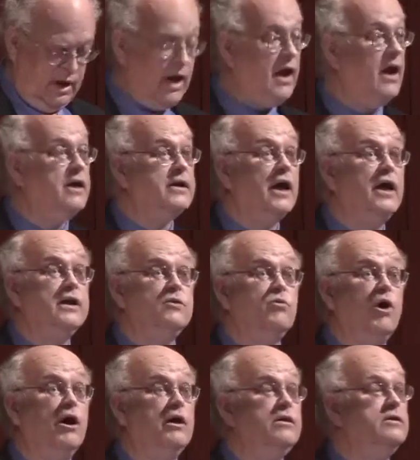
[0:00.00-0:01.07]
And
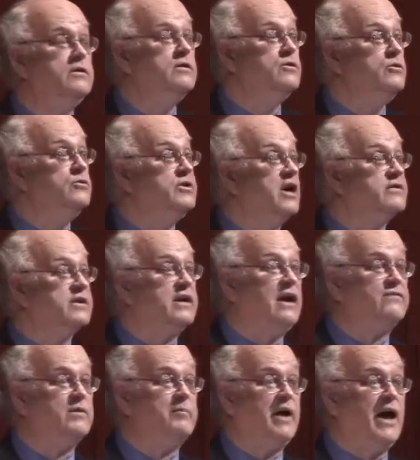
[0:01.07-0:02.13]
anyone who doesn't
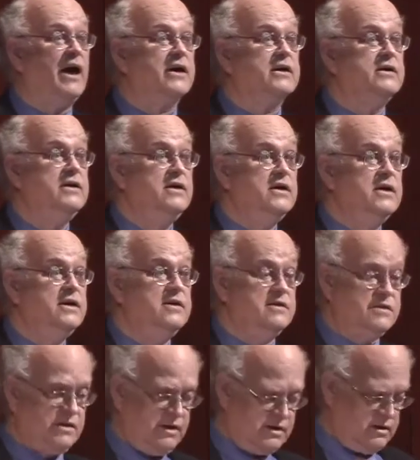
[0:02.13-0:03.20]
have a Mac
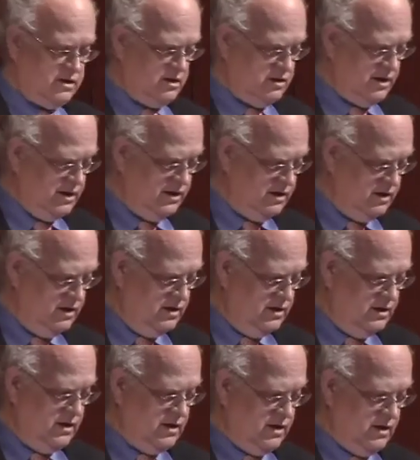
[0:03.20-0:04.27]
is clearly
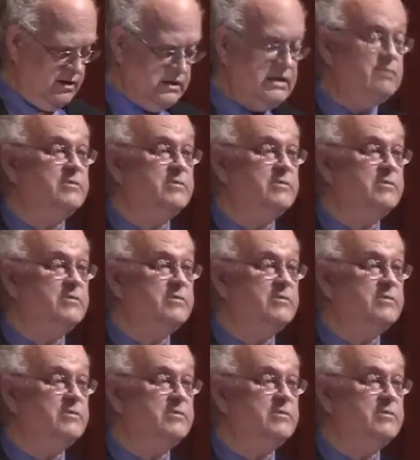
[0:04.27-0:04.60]
uh,